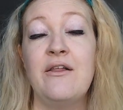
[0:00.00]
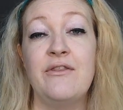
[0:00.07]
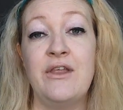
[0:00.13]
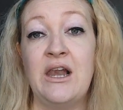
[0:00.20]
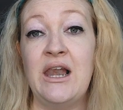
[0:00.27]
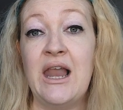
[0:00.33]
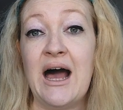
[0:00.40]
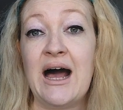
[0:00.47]
the
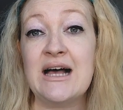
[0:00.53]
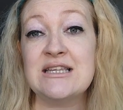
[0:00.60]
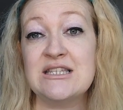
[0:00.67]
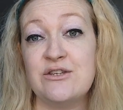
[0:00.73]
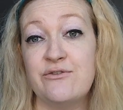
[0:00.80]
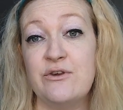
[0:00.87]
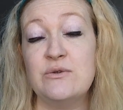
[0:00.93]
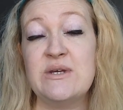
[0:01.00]

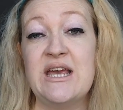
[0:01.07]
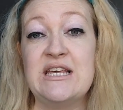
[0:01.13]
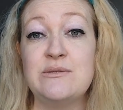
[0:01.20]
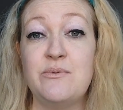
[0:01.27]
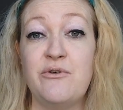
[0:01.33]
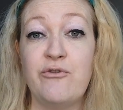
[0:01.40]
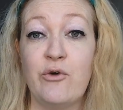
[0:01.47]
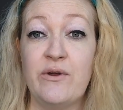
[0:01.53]
last few days
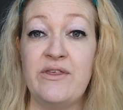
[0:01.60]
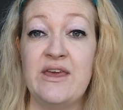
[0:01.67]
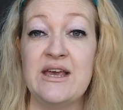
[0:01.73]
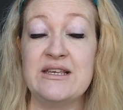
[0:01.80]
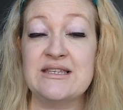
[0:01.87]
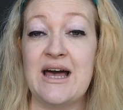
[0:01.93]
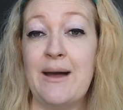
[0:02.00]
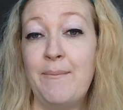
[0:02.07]
before the
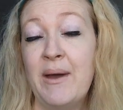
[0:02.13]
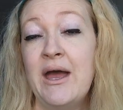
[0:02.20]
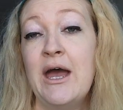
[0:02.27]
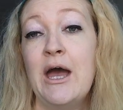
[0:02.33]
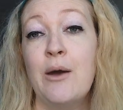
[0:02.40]
exam,